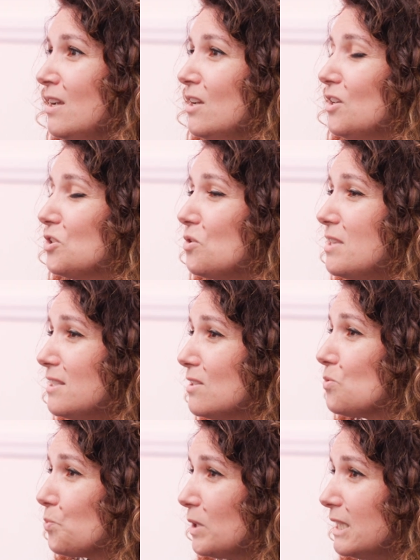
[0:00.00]
So this is
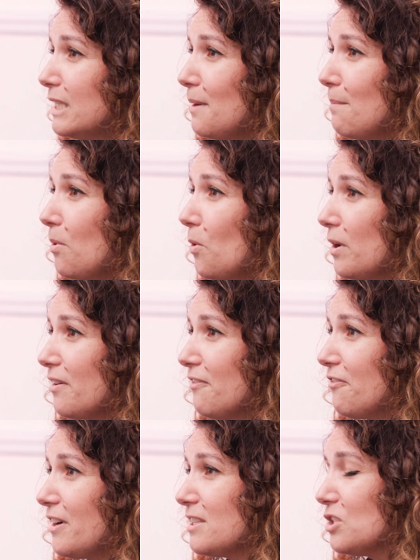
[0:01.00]
really important
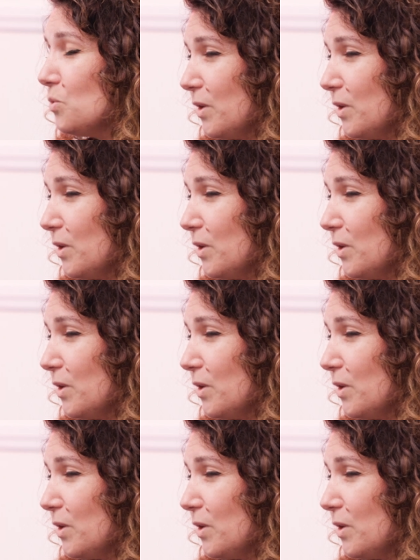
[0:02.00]
for us to